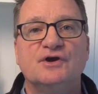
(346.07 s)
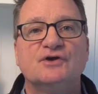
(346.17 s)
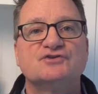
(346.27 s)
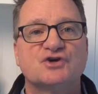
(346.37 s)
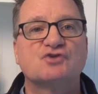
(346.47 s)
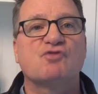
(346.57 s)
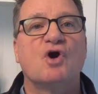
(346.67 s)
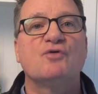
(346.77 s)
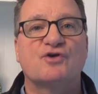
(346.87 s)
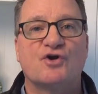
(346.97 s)
to
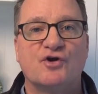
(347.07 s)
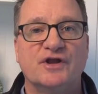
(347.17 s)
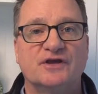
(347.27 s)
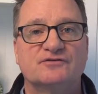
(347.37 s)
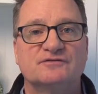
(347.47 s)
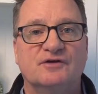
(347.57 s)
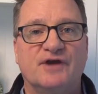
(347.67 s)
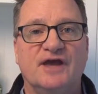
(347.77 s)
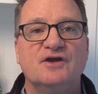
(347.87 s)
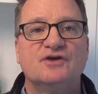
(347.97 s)
grow their earnings,
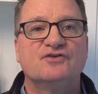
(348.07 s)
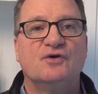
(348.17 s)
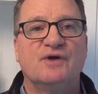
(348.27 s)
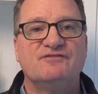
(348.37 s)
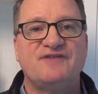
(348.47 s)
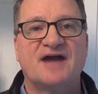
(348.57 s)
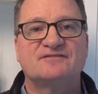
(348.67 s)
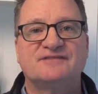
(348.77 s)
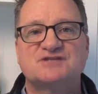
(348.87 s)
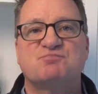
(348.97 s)
okay? So in
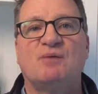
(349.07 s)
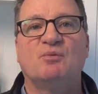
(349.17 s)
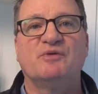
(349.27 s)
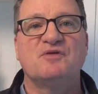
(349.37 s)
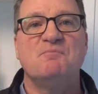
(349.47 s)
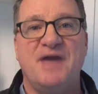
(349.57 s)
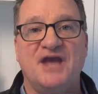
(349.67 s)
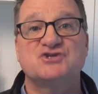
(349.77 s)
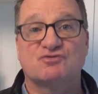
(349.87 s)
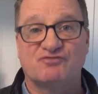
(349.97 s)
fact, that's probably the
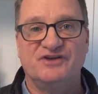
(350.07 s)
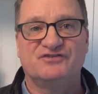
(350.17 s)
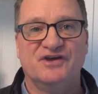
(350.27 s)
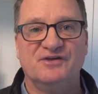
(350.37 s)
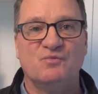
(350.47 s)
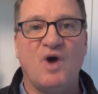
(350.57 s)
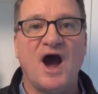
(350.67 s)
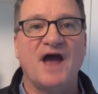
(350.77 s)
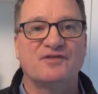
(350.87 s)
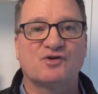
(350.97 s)
major reason
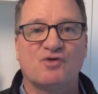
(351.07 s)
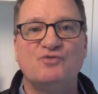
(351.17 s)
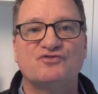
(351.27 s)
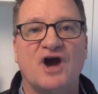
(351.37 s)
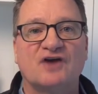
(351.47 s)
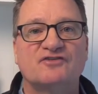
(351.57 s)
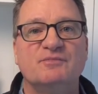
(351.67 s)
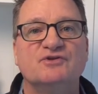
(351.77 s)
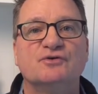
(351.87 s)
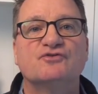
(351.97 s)
why the growth stocks have
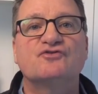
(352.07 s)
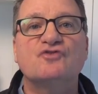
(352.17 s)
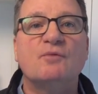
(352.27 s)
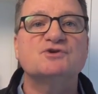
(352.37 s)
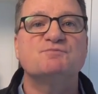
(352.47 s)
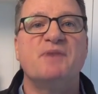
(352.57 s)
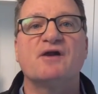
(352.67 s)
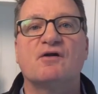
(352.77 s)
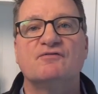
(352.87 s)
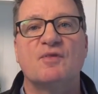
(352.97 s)
been doing so much
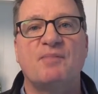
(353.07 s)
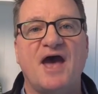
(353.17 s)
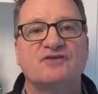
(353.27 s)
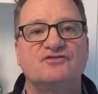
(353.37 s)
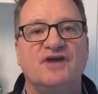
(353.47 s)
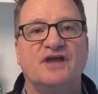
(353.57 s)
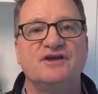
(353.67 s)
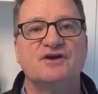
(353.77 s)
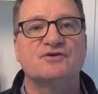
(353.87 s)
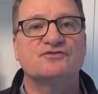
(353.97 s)
better over the past 10
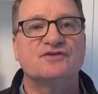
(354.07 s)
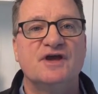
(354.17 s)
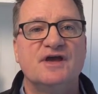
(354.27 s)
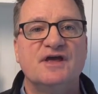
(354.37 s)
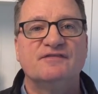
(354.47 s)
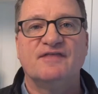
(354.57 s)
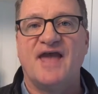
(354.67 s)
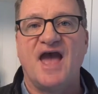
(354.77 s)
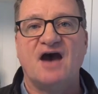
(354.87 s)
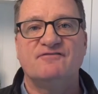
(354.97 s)
years than they
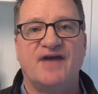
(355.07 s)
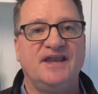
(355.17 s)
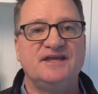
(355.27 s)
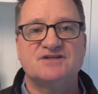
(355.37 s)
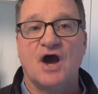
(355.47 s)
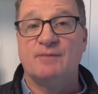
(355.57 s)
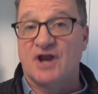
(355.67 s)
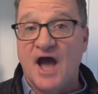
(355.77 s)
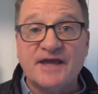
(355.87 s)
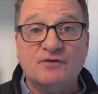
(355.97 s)
have any time that
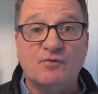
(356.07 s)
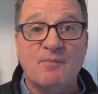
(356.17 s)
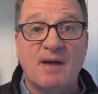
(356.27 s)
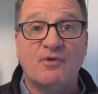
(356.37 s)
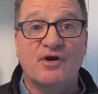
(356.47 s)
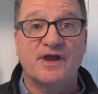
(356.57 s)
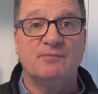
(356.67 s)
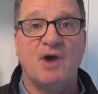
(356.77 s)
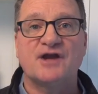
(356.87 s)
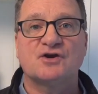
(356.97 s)
I can remember in
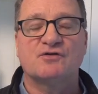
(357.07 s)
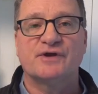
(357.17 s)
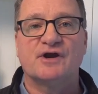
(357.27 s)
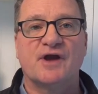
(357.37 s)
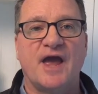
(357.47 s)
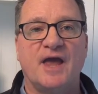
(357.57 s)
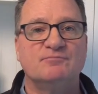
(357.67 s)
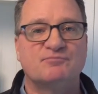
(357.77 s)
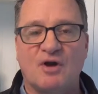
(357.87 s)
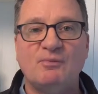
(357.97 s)
my career,
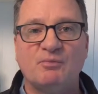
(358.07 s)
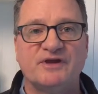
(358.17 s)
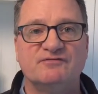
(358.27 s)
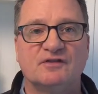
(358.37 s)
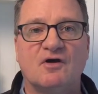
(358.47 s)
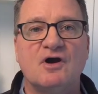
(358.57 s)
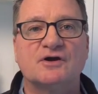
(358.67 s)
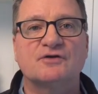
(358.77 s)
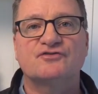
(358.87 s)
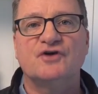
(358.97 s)
and probably even
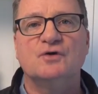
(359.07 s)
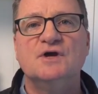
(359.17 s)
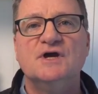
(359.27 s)
longer. So